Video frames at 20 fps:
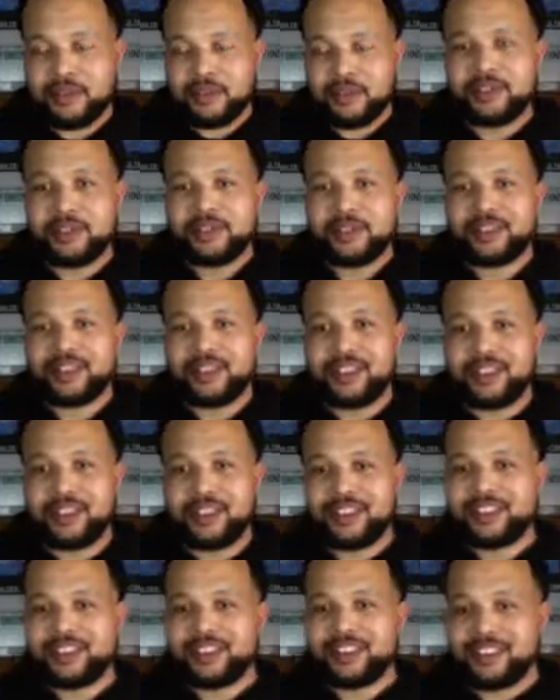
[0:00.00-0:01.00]

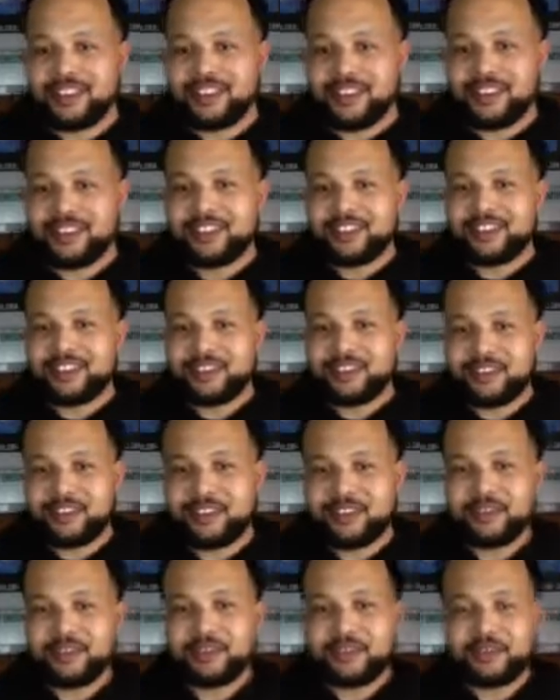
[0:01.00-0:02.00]

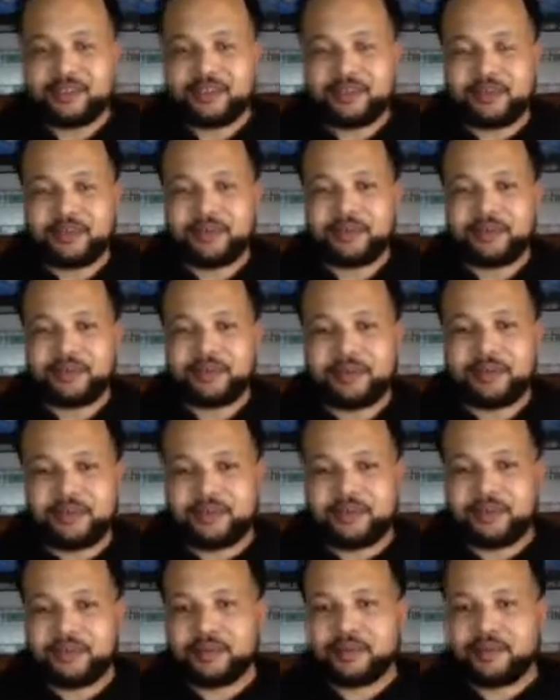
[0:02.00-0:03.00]

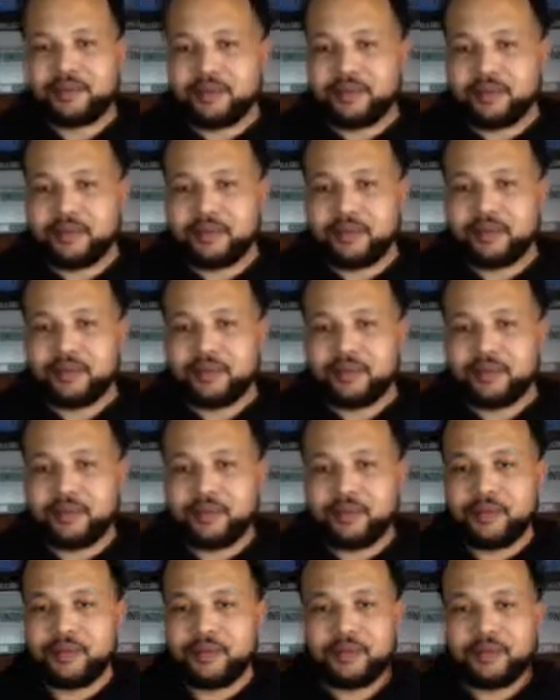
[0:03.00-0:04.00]

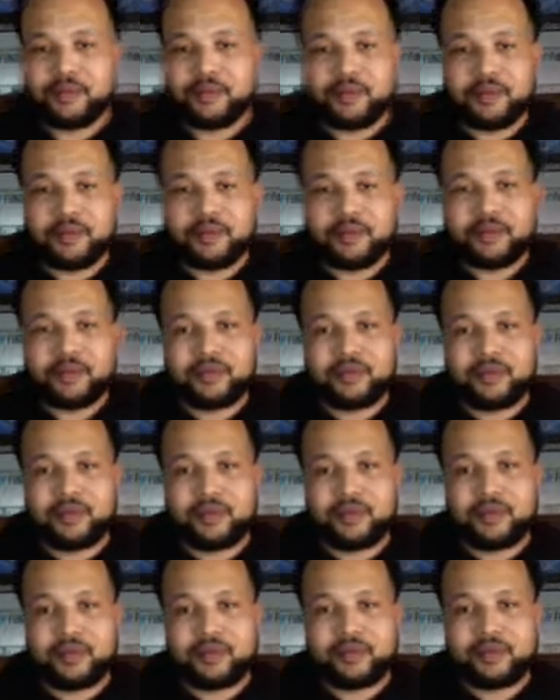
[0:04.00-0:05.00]

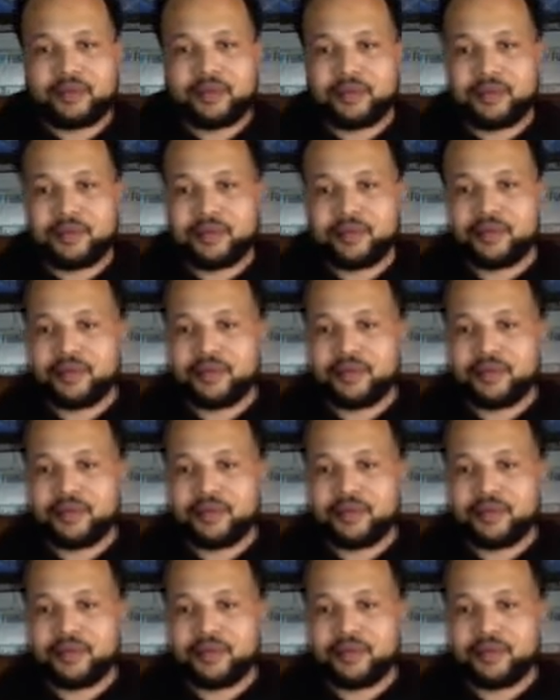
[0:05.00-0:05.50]
This person isn't speaking.